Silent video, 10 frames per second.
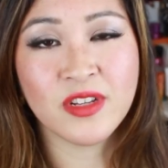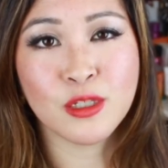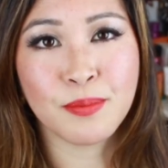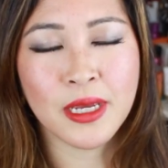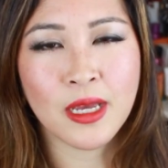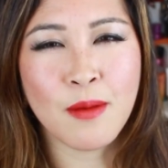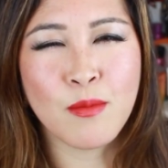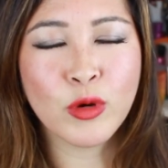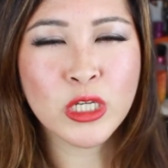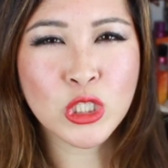it to be, a
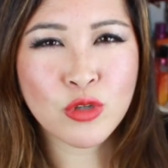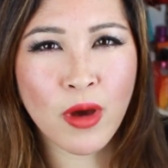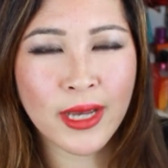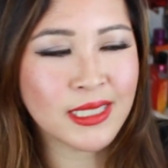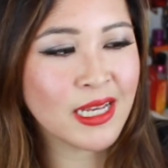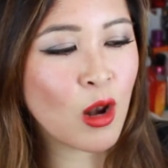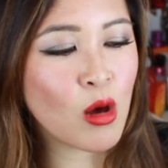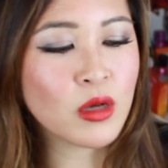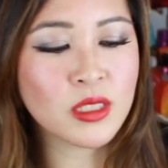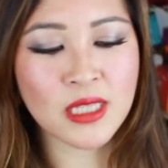moisturising
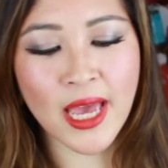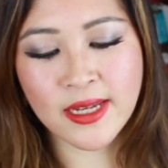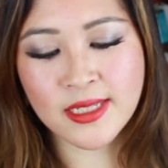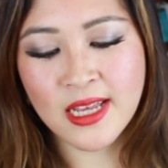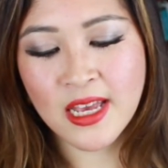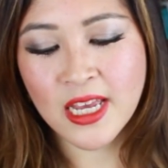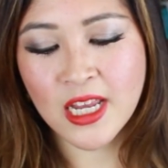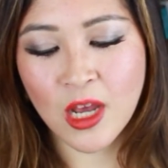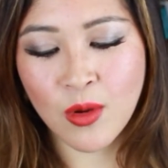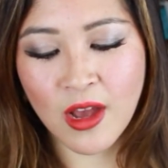gloss, and
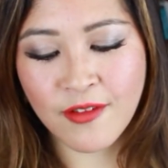you know,